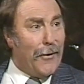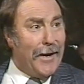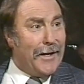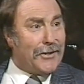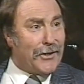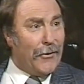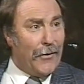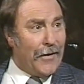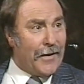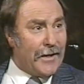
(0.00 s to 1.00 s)
any two
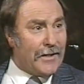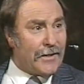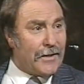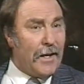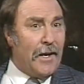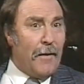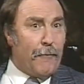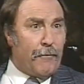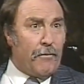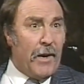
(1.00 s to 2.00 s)
on, and
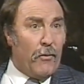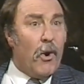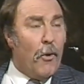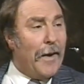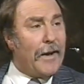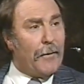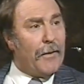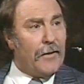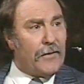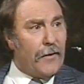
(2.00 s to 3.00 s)
it will make a bit
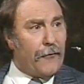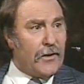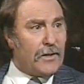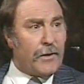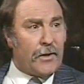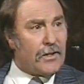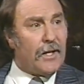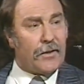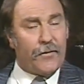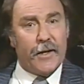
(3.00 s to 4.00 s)
of difference because, let's
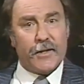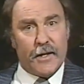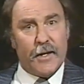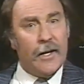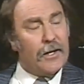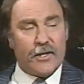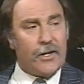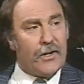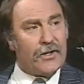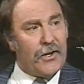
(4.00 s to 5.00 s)
face it, the
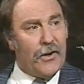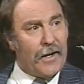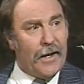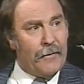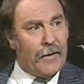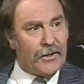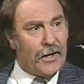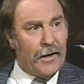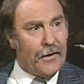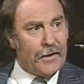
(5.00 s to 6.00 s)
Scots are not getting much
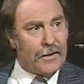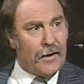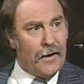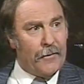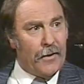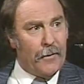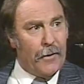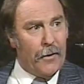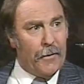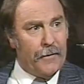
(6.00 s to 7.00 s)
out of this game at the
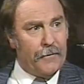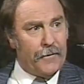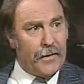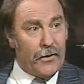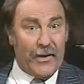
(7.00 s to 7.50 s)
moment. And